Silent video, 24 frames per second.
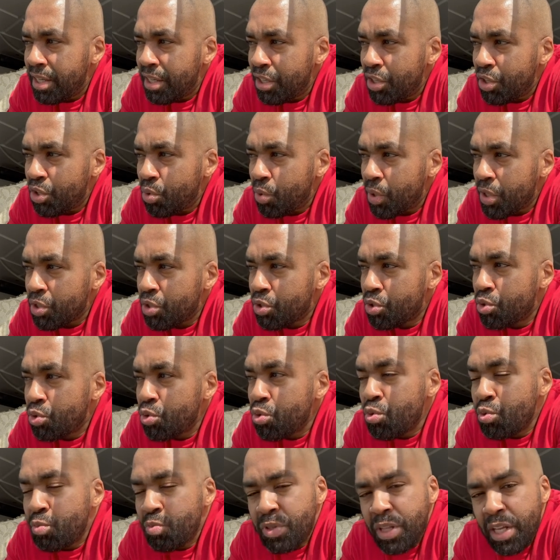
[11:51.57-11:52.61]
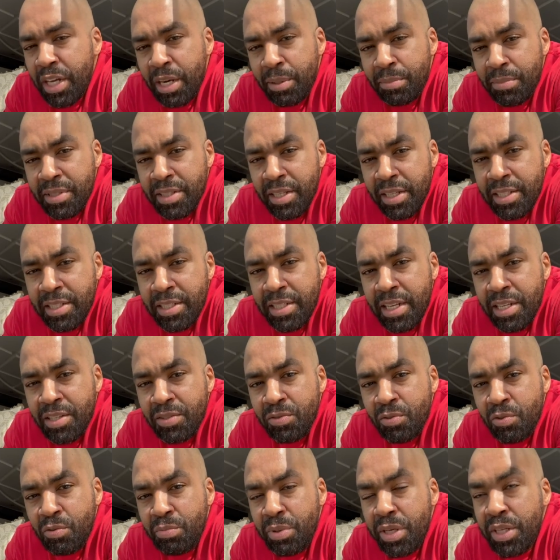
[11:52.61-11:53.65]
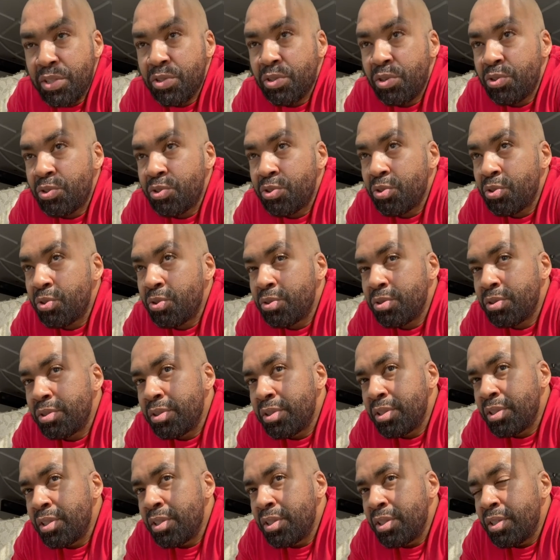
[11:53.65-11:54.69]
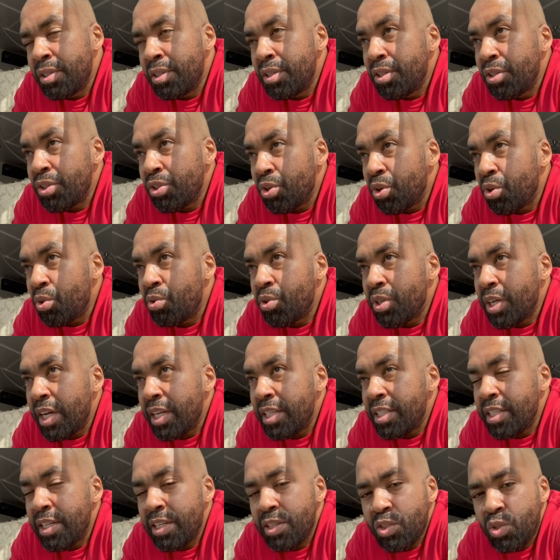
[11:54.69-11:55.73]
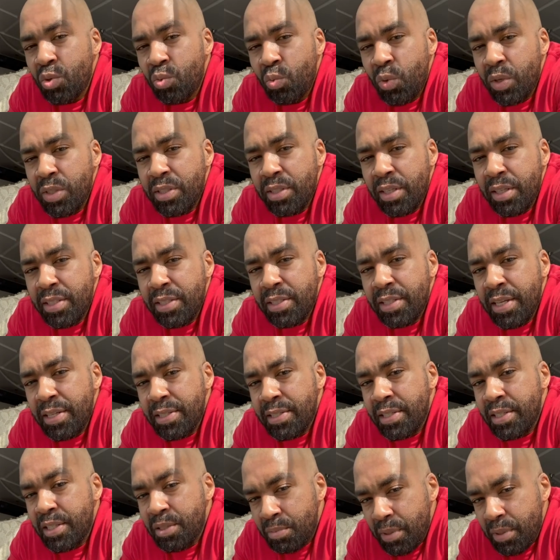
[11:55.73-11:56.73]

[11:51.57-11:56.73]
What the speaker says: you assume that I'm successful based on your own ideas on what success is.